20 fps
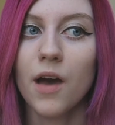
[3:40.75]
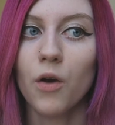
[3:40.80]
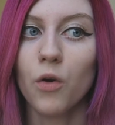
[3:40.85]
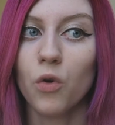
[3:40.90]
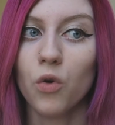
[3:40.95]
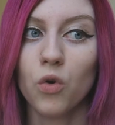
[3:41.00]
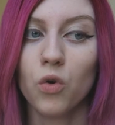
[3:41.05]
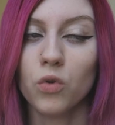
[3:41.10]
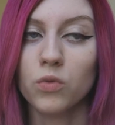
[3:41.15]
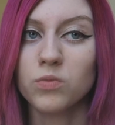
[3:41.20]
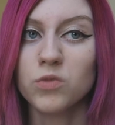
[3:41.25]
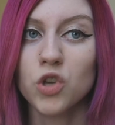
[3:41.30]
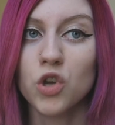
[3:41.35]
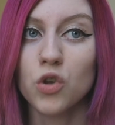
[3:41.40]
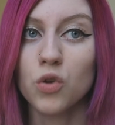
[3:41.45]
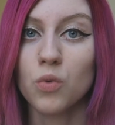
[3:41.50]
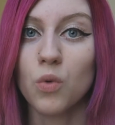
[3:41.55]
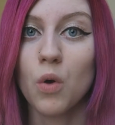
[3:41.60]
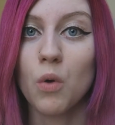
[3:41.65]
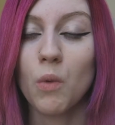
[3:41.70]
or
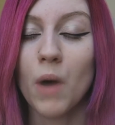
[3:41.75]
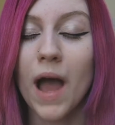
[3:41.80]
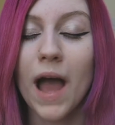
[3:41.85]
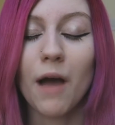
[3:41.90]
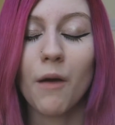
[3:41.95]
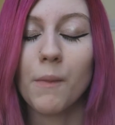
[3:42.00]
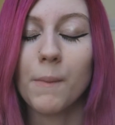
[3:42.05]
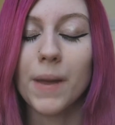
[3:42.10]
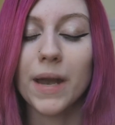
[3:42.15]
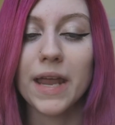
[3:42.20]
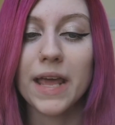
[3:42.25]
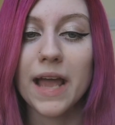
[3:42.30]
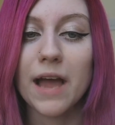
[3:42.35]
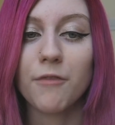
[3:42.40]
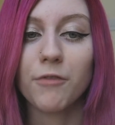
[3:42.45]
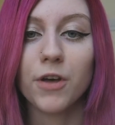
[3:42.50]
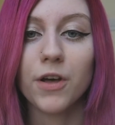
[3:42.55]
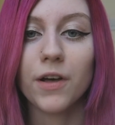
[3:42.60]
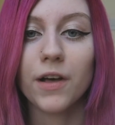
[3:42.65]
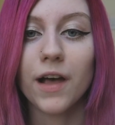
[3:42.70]
2, or how many
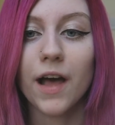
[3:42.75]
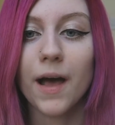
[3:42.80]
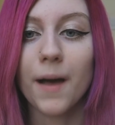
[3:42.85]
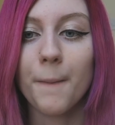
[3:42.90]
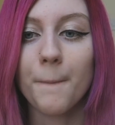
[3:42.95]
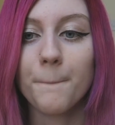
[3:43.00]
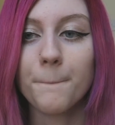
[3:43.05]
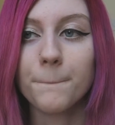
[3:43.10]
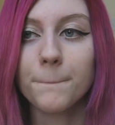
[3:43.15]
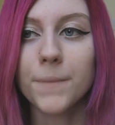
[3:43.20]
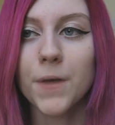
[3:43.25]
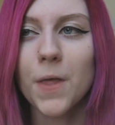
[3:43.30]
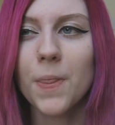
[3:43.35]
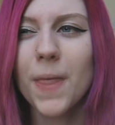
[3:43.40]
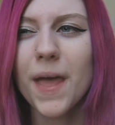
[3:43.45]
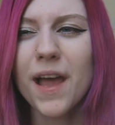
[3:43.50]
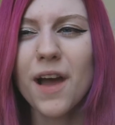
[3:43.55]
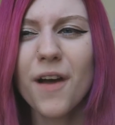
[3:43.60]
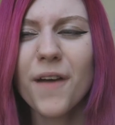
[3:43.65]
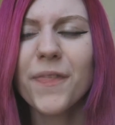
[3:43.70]
ever, but
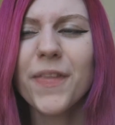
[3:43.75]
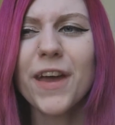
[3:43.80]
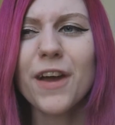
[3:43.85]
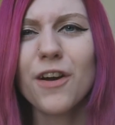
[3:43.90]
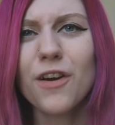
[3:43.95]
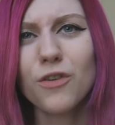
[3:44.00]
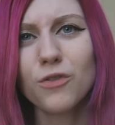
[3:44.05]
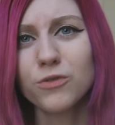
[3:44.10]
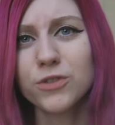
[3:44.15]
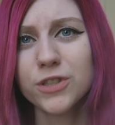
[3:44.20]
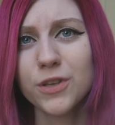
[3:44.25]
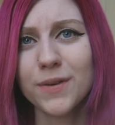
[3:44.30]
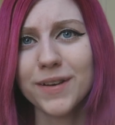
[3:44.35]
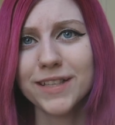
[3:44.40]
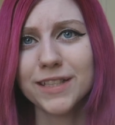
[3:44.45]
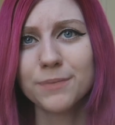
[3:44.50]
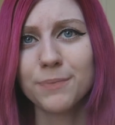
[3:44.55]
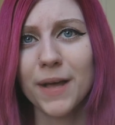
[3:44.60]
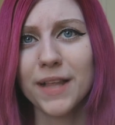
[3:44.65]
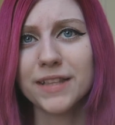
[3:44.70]
they are also
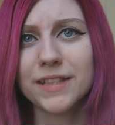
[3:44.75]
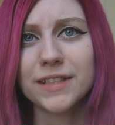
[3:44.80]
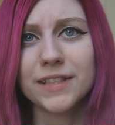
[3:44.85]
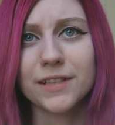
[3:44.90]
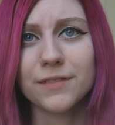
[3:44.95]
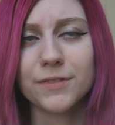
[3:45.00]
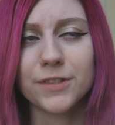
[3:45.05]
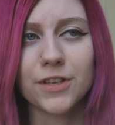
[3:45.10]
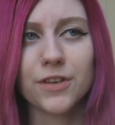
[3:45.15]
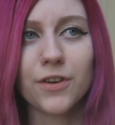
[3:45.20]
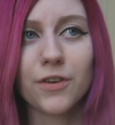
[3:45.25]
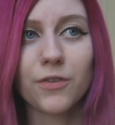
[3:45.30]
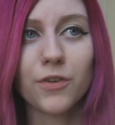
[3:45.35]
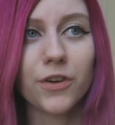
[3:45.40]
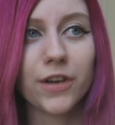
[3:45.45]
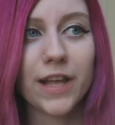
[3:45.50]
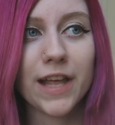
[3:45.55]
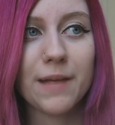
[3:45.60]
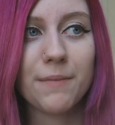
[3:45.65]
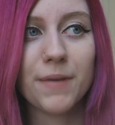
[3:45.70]
expensive, so I've
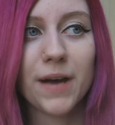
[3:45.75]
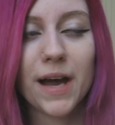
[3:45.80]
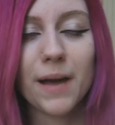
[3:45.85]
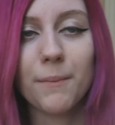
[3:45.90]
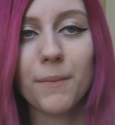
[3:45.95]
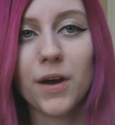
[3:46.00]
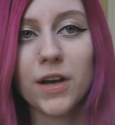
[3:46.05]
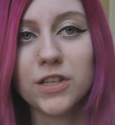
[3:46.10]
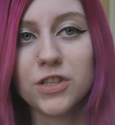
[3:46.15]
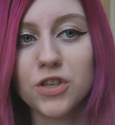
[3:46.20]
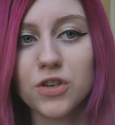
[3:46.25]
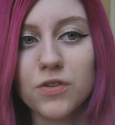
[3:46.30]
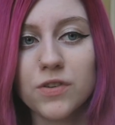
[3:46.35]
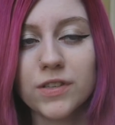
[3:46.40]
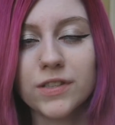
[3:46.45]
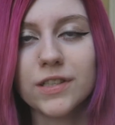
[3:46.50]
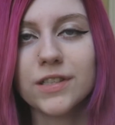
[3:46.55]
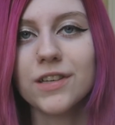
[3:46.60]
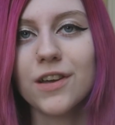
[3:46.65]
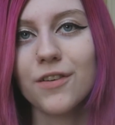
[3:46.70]
got to keep that in mind too,
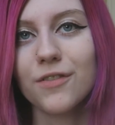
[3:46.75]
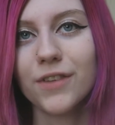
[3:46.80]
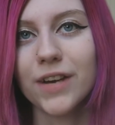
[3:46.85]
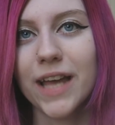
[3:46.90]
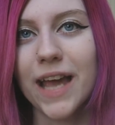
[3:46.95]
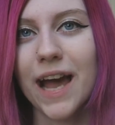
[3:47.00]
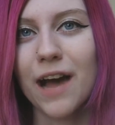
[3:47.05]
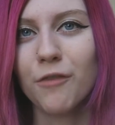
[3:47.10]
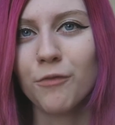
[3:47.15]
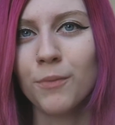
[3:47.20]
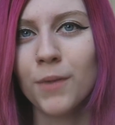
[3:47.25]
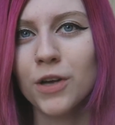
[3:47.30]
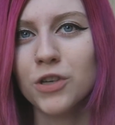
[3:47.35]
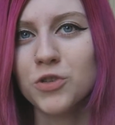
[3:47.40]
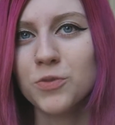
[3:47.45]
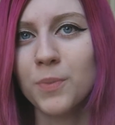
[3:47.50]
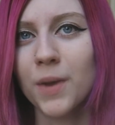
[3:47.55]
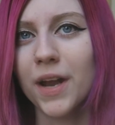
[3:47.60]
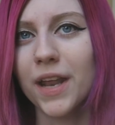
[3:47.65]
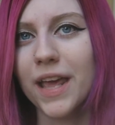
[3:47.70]
because I don't really have
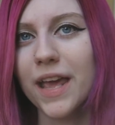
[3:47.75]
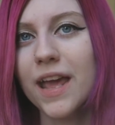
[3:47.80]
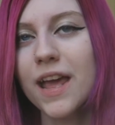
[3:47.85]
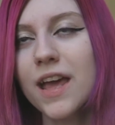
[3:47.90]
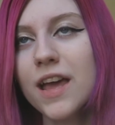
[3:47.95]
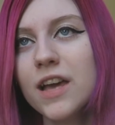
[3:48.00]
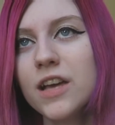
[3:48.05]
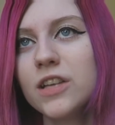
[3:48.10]
much money.